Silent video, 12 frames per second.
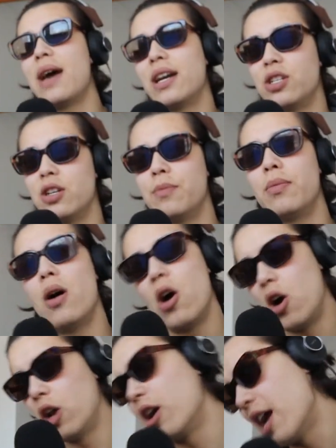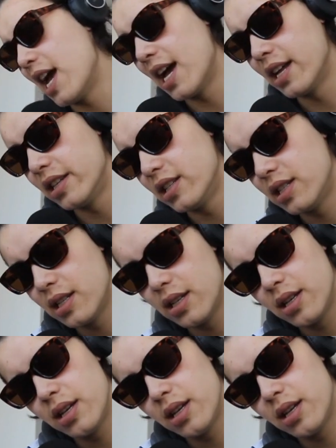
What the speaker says: matchup on our hands.